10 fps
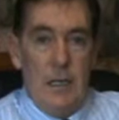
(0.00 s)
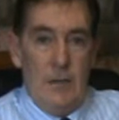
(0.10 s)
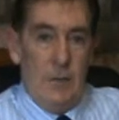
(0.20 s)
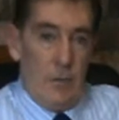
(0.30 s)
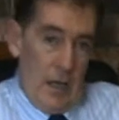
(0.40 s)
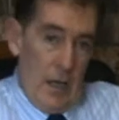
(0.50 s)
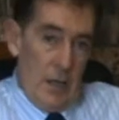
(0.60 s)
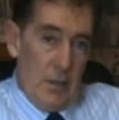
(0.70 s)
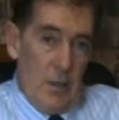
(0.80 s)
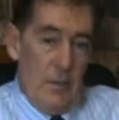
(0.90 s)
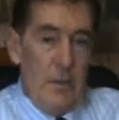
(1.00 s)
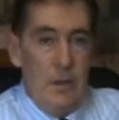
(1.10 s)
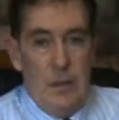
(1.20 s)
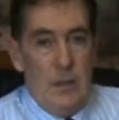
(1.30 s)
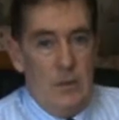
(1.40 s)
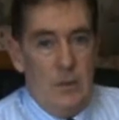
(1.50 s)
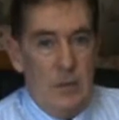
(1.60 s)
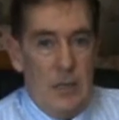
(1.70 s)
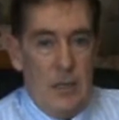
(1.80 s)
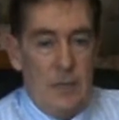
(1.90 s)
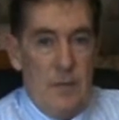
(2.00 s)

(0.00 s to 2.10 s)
If you want a hard copy, just send us